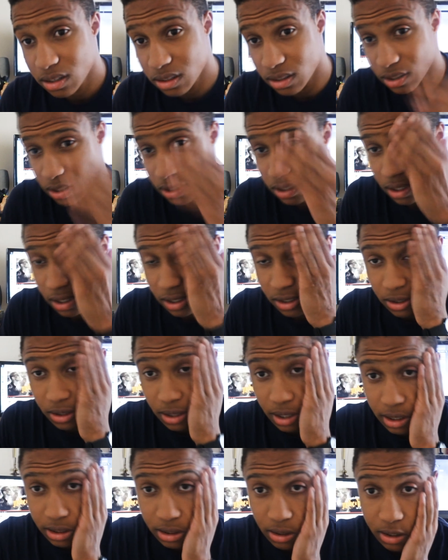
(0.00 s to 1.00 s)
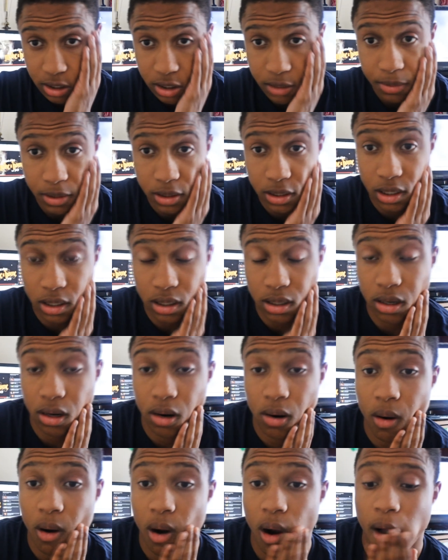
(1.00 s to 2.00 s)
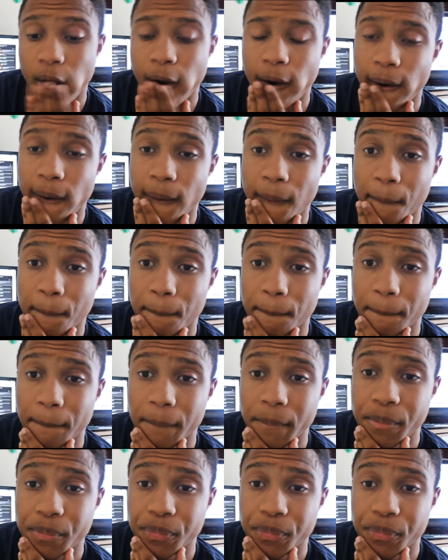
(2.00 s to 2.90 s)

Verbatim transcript: Just to let you guys know, I've just been chilling, yo.